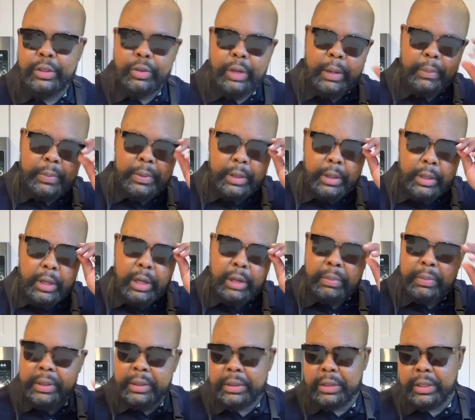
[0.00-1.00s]
Drop in the
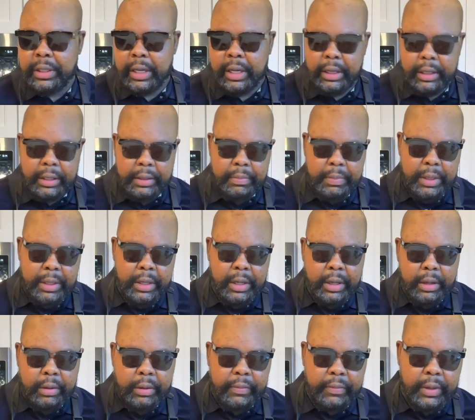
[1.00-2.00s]
comments and y'all let me
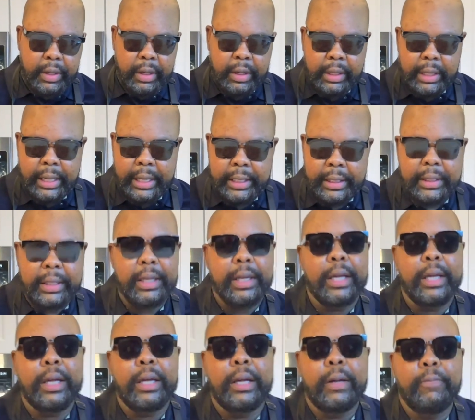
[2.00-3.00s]
know if y'all like
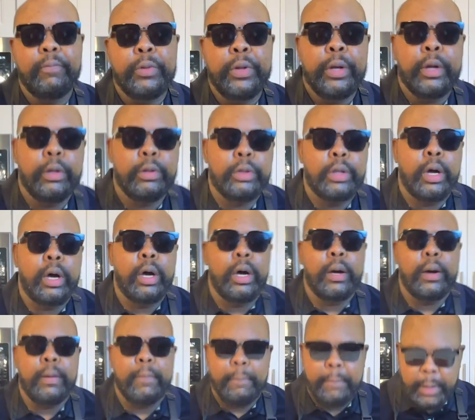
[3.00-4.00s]
the
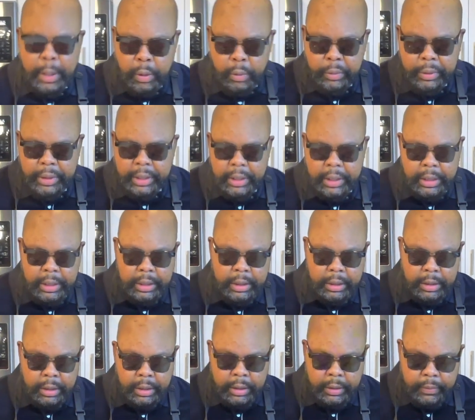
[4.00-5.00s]
bone in
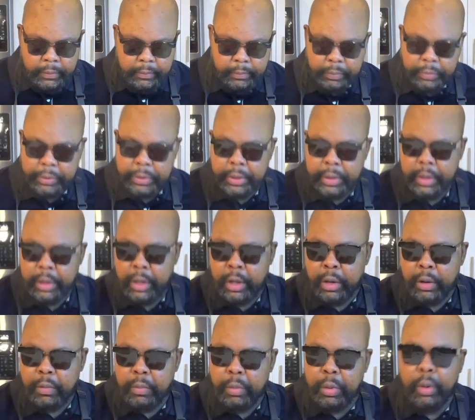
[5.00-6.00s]

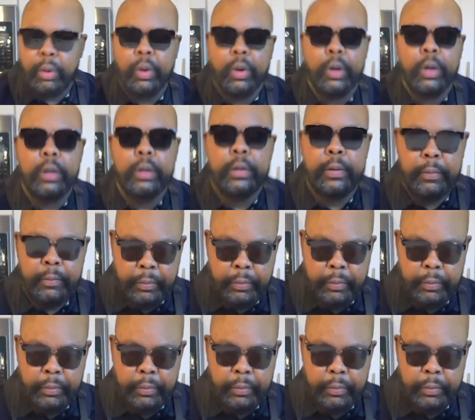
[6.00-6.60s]
more